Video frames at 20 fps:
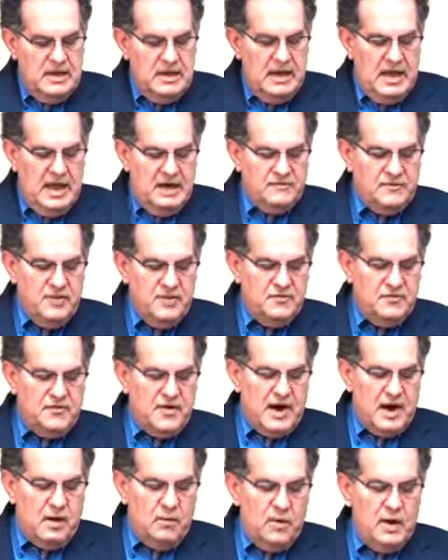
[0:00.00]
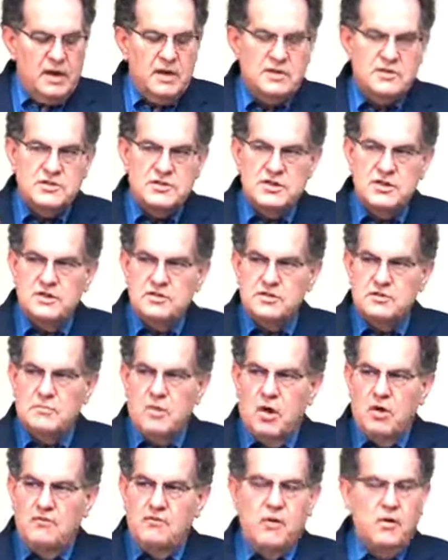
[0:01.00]
And after the fire, what? A still
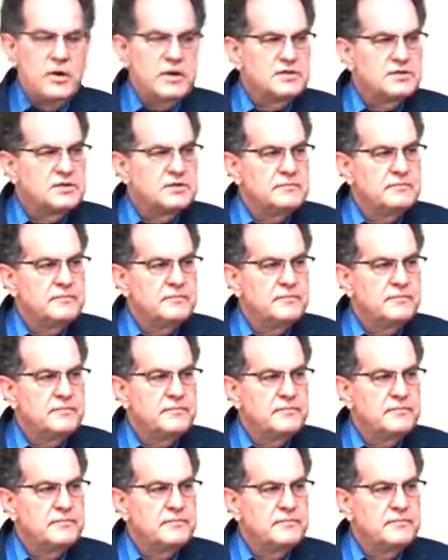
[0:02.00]
small voice.